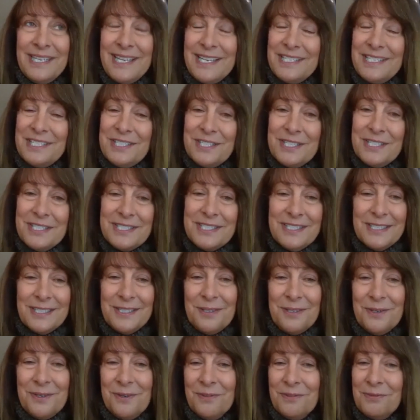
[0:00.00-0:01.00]
Nice just
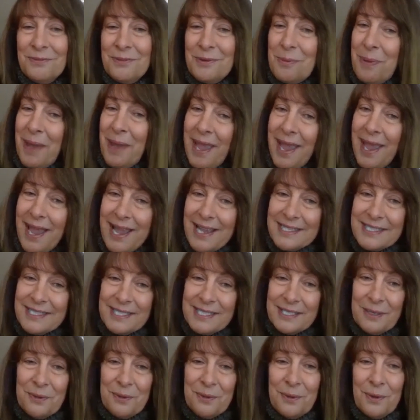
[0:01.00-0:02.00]
to go over a
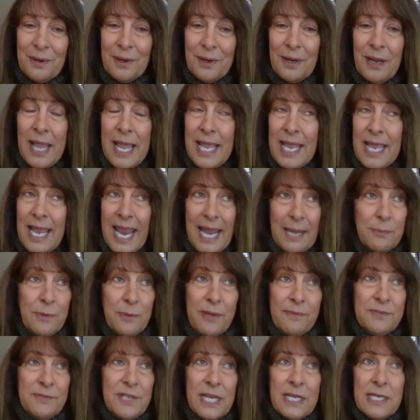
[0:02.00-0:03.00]
pass,
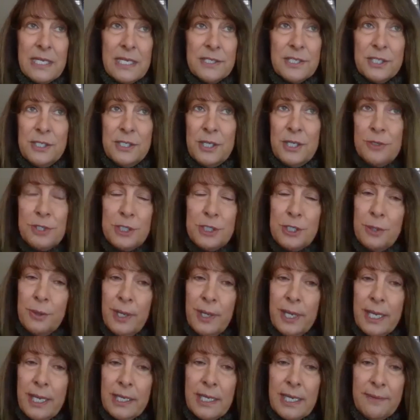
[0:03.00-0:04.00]
and we've done
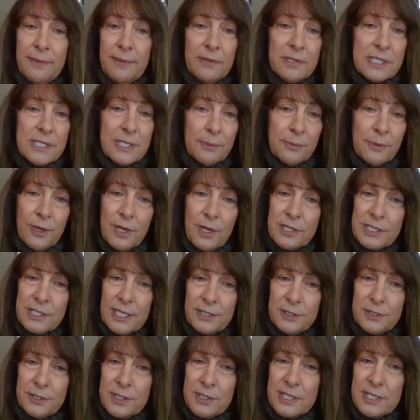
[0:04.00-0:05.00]
snowshoeing and even some
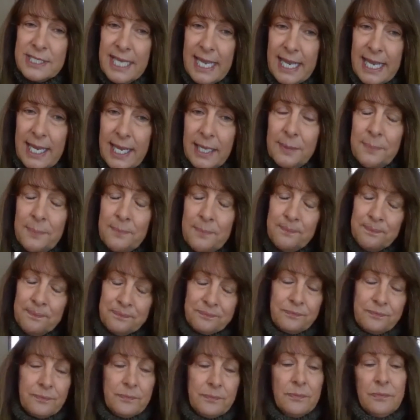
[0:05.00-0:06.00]
cross-country skiing
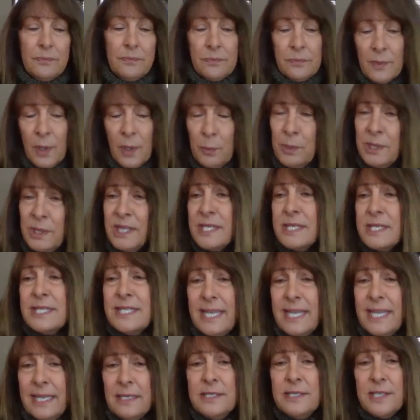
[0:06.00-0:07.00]
with the
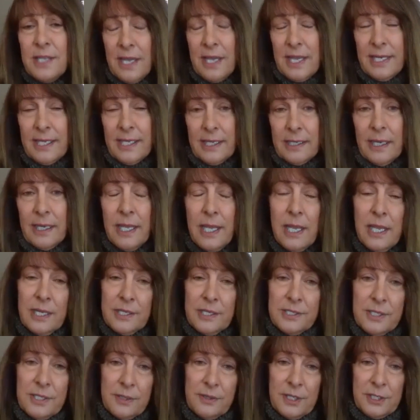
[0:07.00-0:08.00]
skins on it,
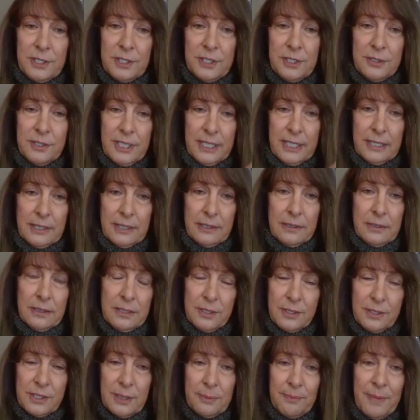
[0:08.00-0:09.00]
so that you
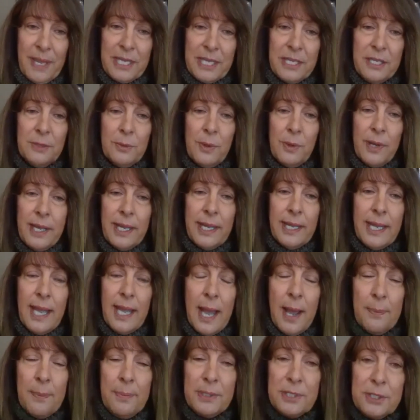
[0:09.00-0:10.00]
can make your
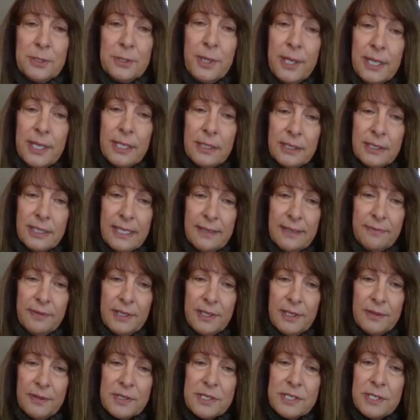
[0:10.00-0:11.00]
way up a trail
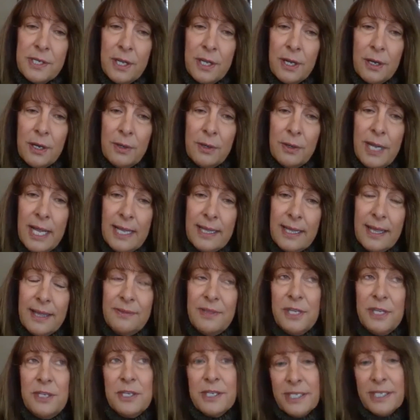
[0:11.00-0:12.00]
even in the snow,
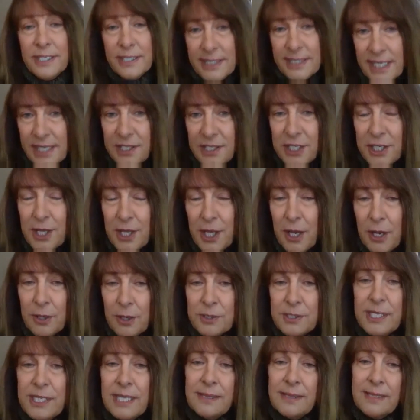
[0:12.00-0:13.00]
and then you can ditch
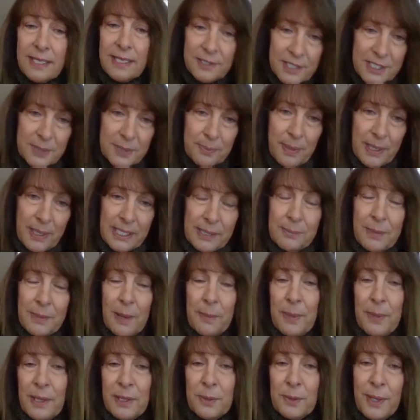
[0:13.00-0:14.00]
those and then just pick them
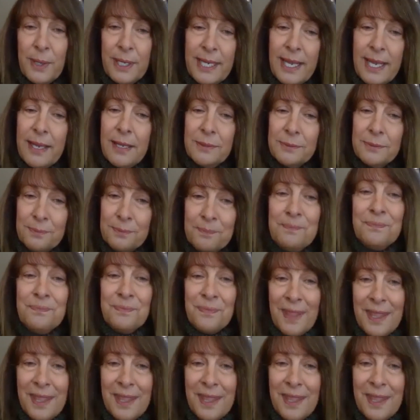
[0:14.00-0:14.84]
up on the way down.